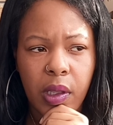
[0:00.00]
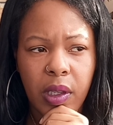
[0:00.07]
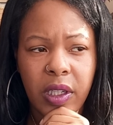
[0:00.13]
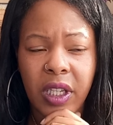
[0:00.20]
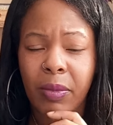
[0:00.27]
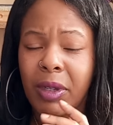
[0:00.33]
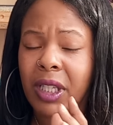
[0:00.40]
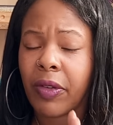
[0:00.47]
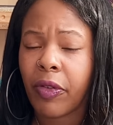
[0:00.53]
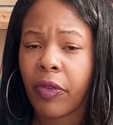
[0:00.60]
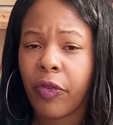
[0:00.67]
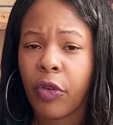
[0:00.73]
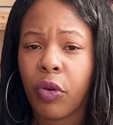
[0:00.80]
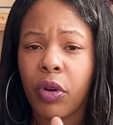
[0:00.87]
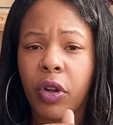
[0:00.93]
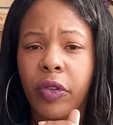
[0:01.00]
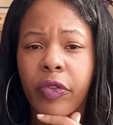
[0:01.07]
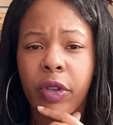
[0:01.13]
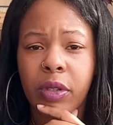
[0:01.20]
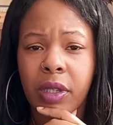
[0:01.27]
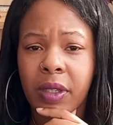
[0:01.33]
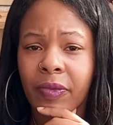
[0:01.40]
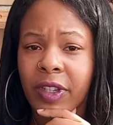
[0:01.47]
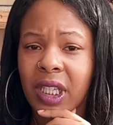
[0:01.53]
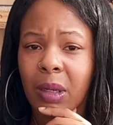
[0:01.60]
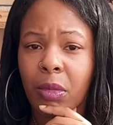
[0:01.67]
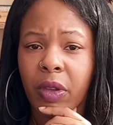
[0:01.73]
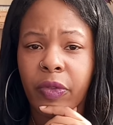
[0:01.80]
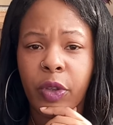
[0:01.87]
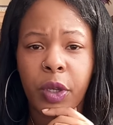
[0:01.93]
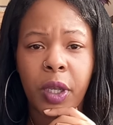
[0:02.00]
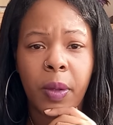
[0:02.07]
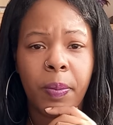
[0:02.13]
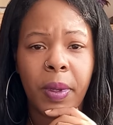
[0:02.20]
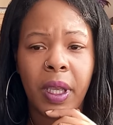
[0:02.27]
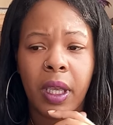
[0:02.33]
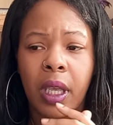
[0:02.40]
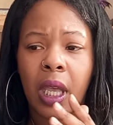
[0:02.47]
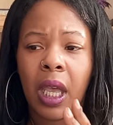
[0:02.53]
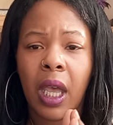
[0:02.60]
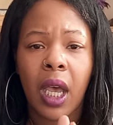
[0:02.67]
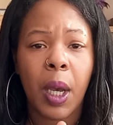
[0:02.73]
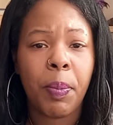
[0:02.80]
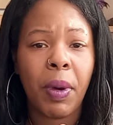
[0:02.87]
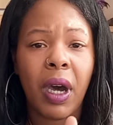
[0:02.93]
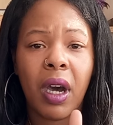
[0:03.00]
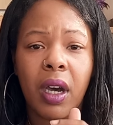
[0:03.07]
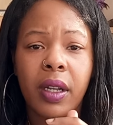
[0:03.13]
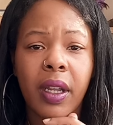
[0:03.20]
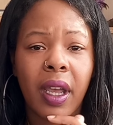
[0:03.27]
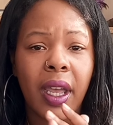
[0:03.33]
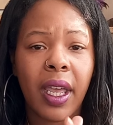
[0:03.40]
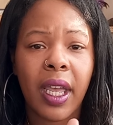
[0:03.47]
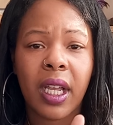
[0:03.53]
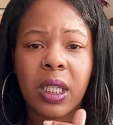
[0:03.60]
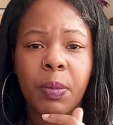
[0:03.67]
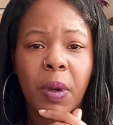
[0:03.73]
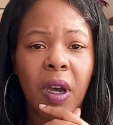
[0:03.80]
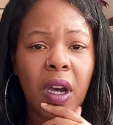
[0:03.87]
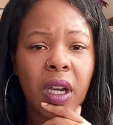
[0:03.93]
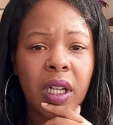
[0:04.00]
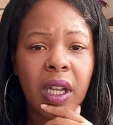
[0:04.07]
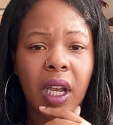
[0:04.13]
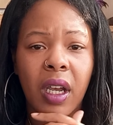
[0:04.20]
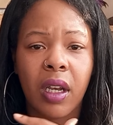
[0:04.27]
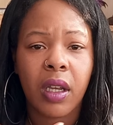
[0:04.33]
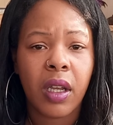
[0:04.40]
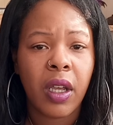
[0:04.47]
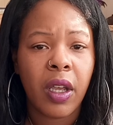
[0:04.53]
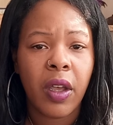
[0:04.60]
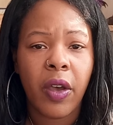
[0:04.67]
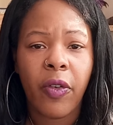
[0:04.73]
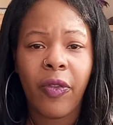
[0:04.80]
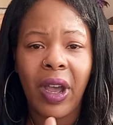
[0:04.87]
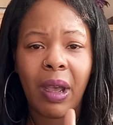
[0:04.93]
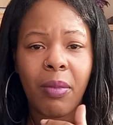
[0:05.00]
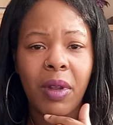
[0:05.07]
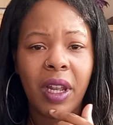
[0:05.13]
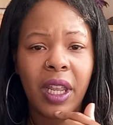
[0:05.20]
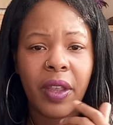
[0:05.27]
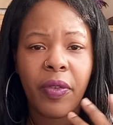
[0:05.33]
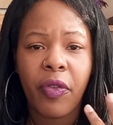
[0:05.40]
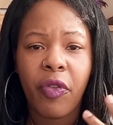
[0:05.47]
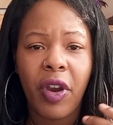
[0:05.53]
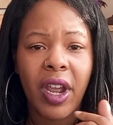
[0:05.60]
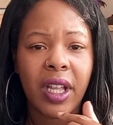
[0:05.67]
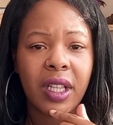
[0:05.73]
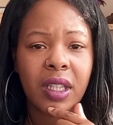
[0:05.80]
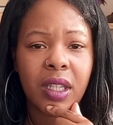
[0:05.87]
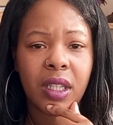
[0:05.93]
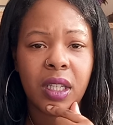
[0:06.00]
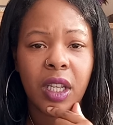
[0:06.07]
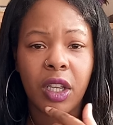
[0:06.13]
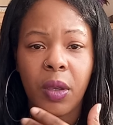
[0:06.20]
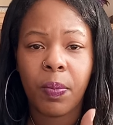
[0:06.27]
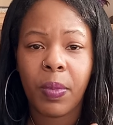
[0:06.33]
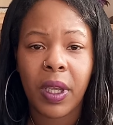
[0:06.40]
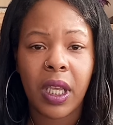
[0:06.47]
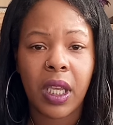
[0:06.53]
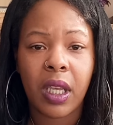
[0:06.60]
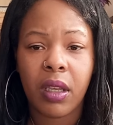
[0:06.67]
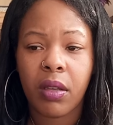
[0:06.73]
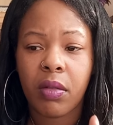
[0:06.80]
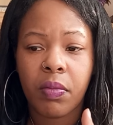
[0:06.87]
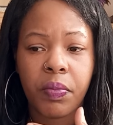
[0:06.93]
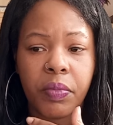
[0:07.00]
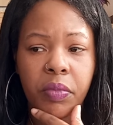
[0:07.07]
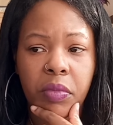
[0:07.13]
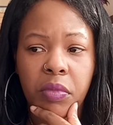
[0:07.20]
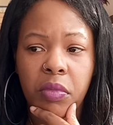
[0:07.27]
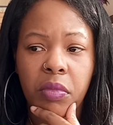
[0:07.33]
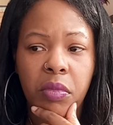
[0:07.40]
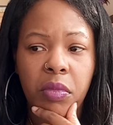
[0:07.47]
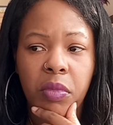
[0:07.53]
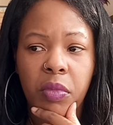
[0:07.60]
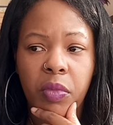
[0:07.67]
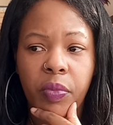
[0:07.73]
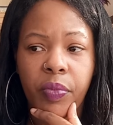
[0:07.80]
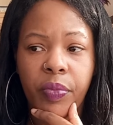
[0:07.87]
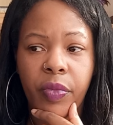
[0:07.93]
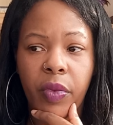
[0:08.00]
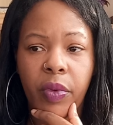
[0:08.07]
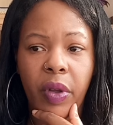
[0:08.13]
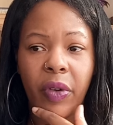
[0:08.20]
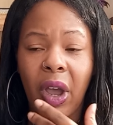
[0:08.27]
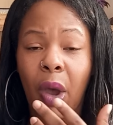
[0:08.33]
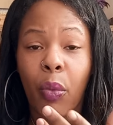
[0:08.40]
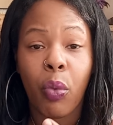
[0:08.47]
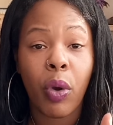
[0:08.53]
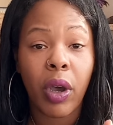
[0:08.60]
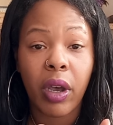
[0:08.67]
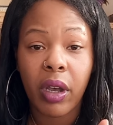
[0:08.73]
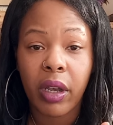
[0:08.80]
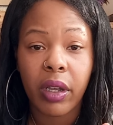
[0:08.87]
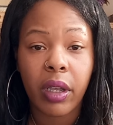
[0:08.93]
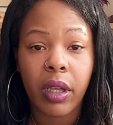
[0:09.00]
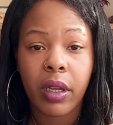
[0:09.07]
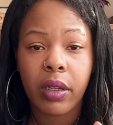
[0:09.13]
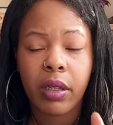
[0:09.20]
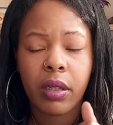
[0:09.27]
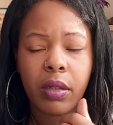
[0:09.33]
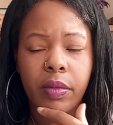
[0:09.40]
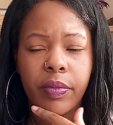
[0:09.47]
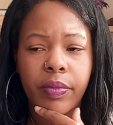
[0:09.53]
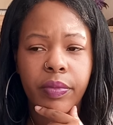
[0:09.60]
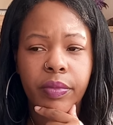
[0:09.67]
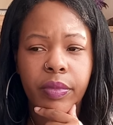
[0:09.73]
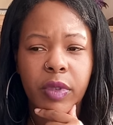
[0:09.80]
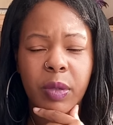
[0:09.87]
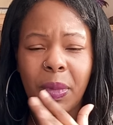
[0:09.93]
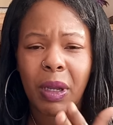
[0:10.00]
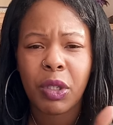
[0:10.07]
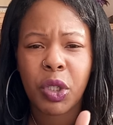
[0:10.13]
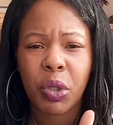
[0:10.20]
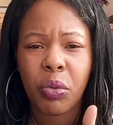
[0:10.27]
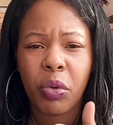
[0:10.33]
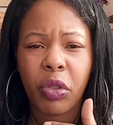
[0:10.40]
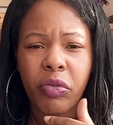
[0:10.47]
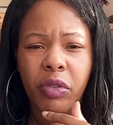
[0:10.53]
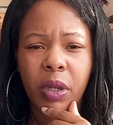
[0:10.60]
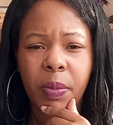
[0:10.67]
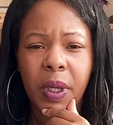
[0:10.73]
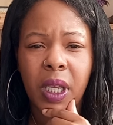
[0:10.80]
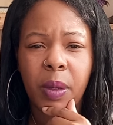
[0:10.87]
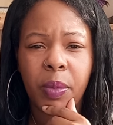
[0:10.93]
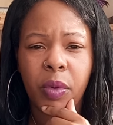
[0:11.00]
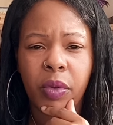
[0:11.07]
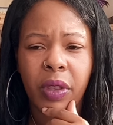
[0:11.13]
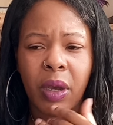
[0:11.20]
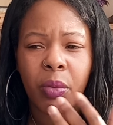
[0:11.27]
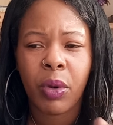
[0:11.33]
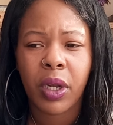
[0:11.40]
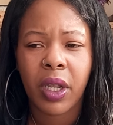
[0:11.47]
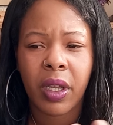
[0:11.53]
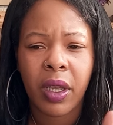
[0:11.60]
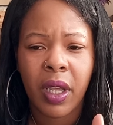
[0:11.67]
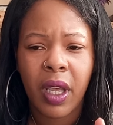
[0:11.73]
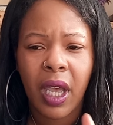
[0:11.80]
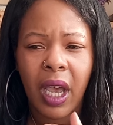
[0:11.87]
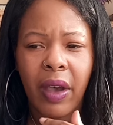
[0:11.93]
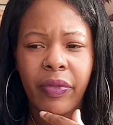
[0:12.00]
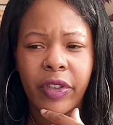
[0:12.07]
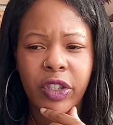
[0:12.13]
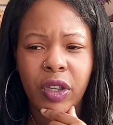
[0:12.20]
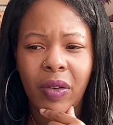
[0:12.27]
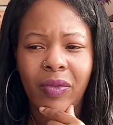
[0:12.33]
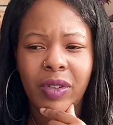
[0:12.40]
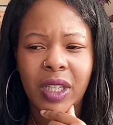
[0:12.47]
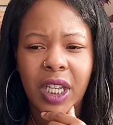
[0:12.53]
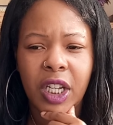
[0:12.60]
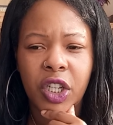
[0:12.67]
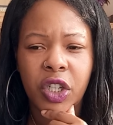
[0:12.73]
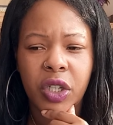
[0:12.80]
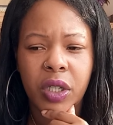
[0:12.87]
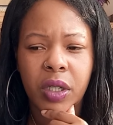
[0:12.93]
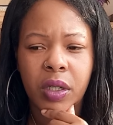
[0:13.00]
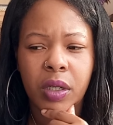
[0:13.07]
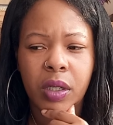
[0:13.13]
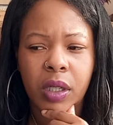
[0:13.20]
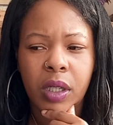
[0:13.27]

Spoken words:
It's going to be different for all of you. So for some of you, it could be a partner, ex-partner, family, friends. It could be at work. It's about 2 or 3 people that want to have this conversation.